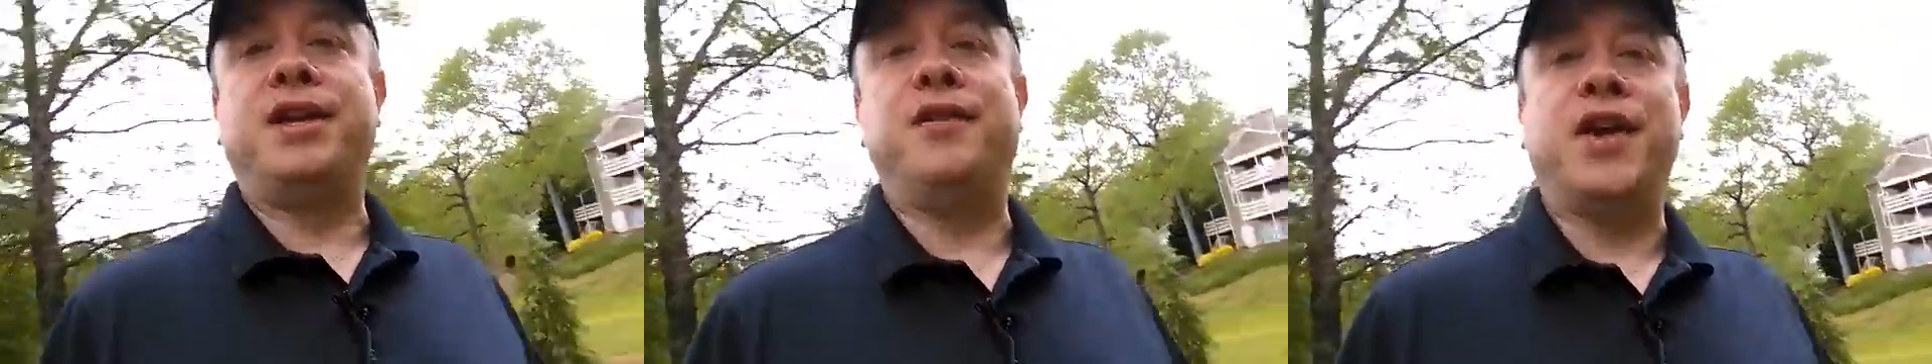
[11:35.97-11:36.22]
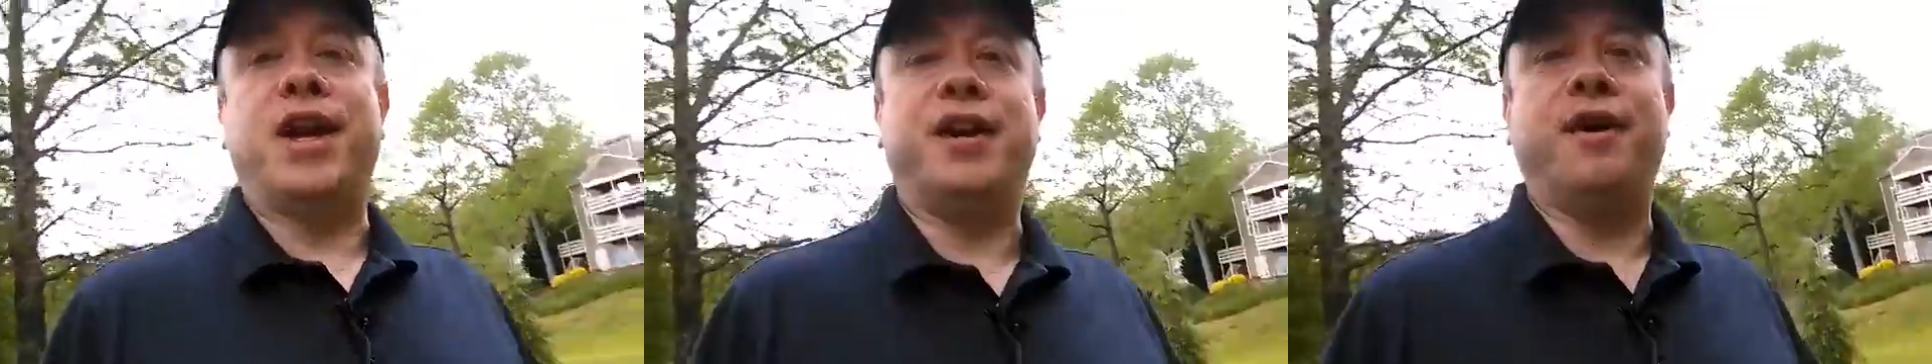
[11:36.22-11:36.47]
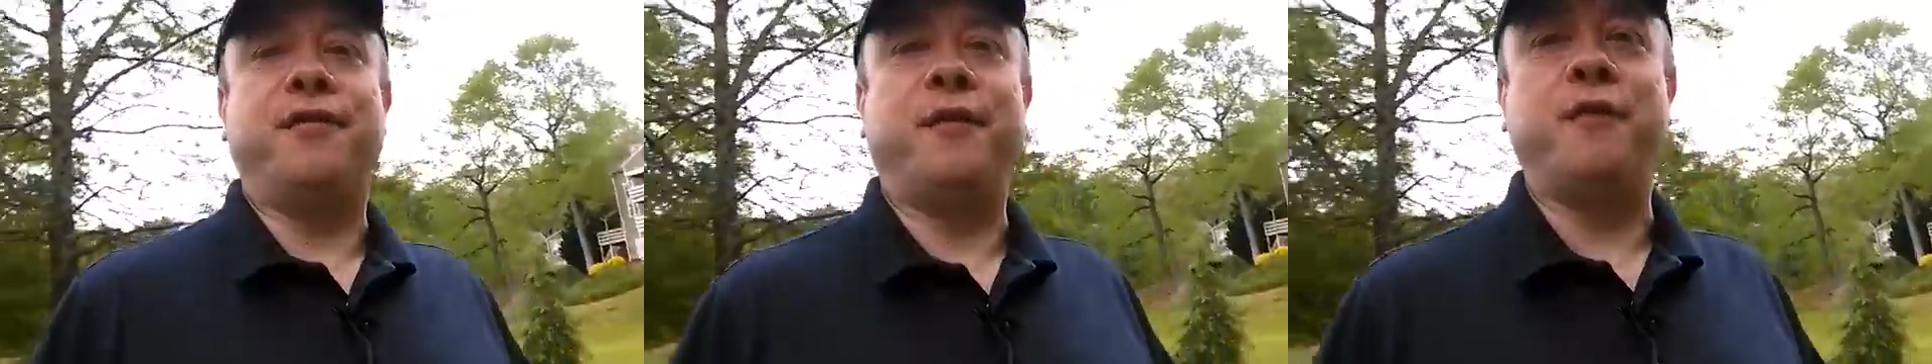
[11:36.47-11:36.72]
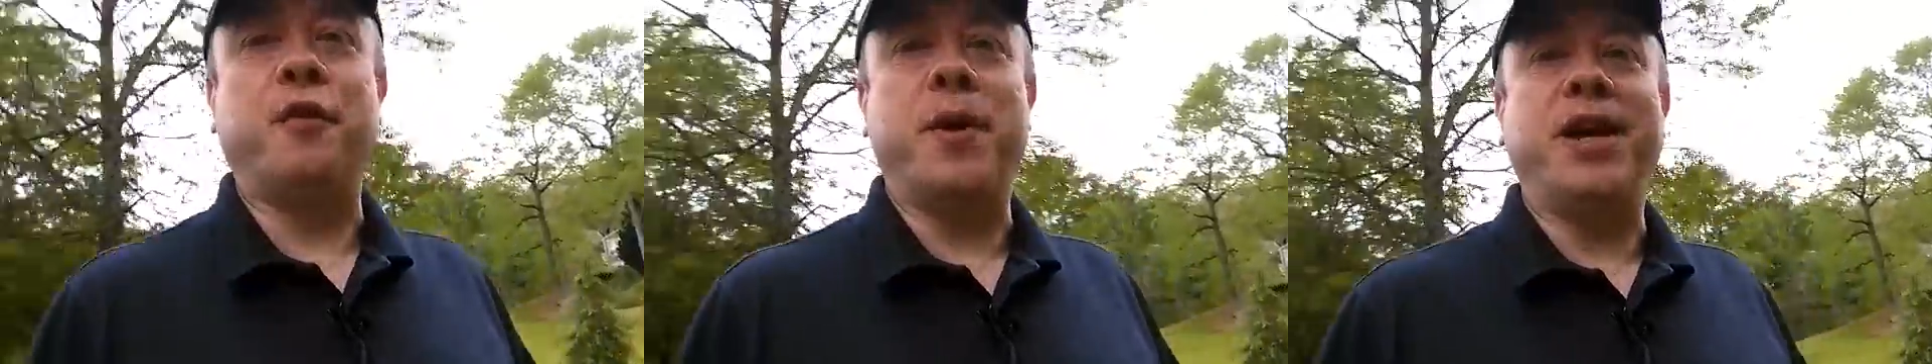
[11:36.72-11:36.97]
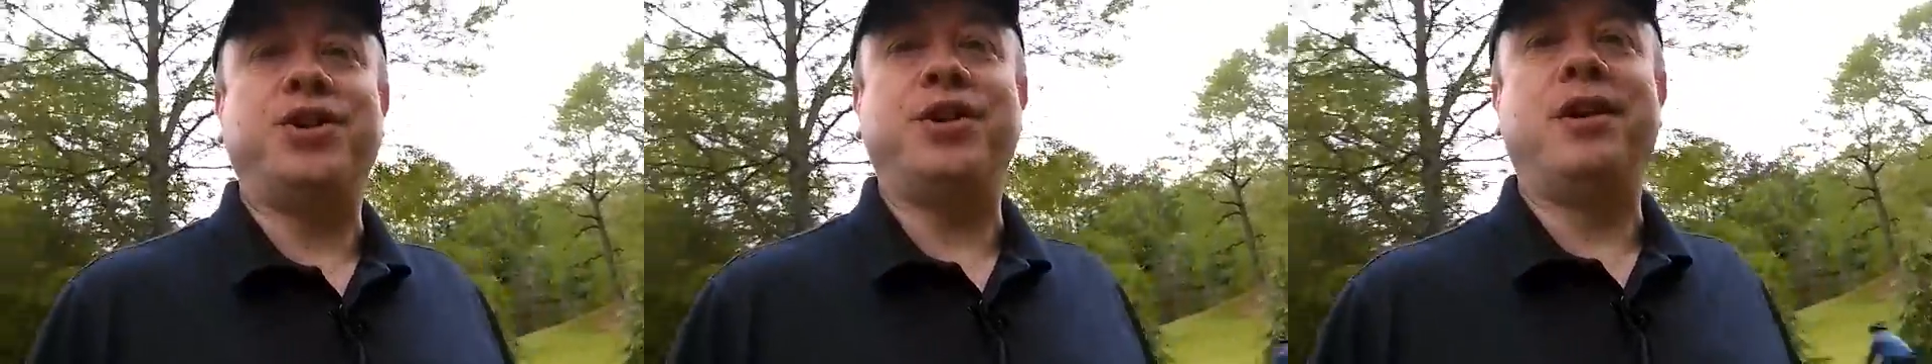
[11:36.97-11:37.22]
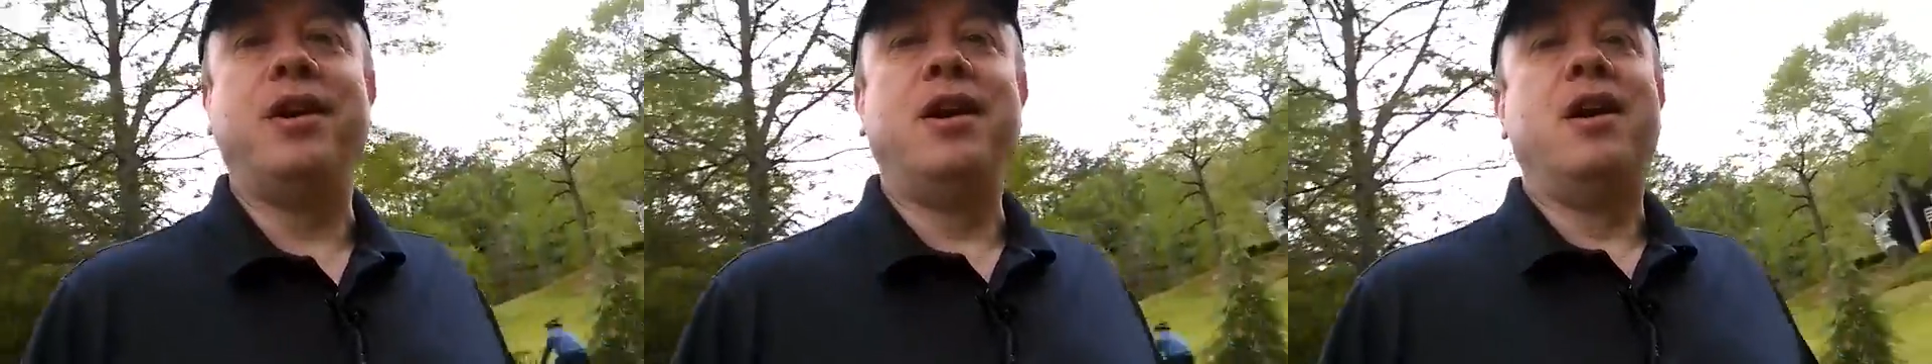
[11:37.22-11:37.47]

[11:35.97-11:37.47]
you've got enough information